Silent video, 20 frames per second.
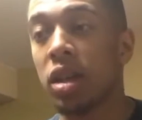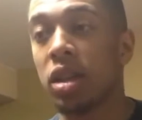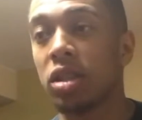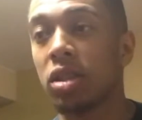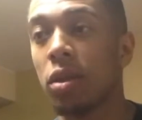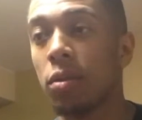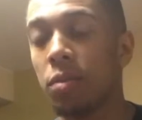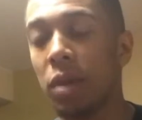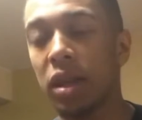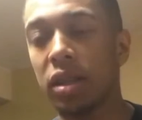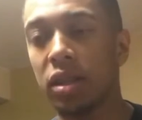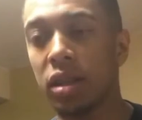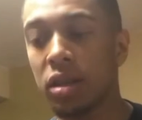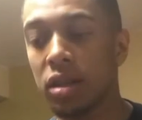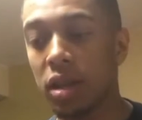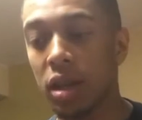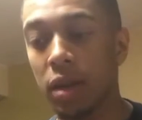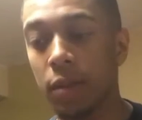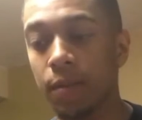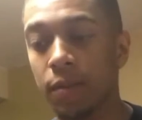so
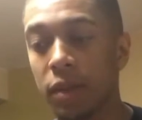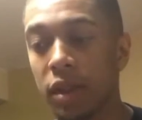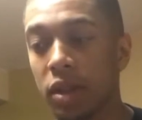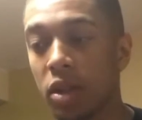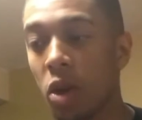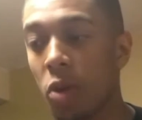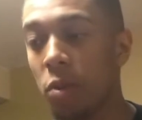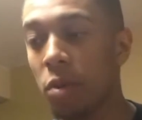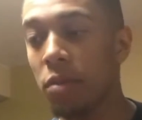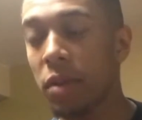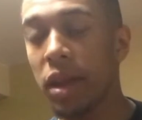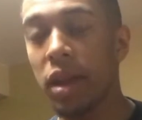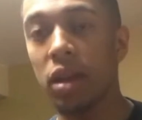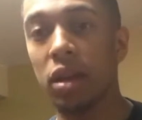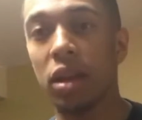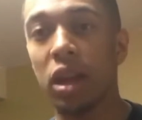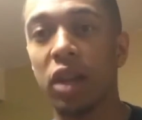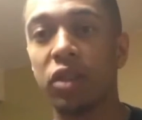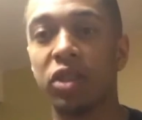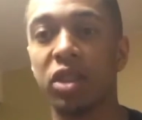basically
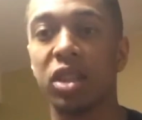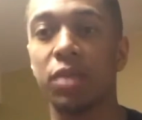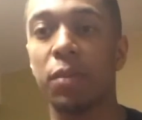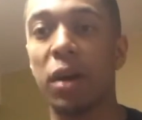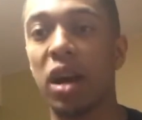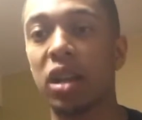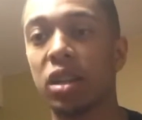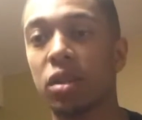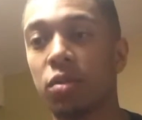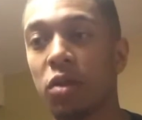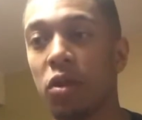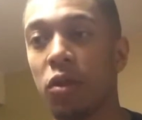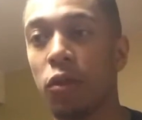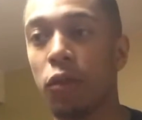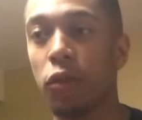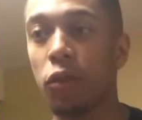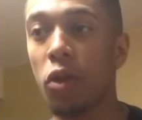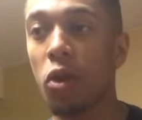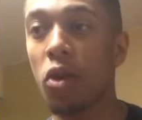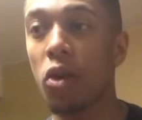dopamine is responsible
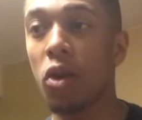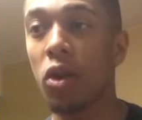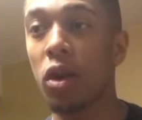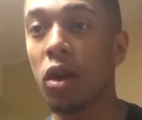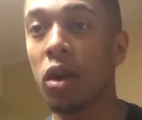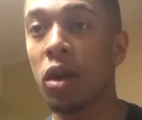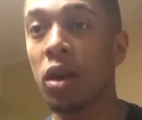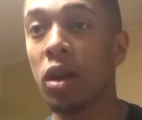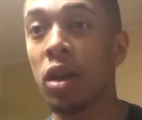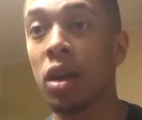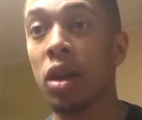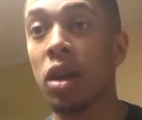for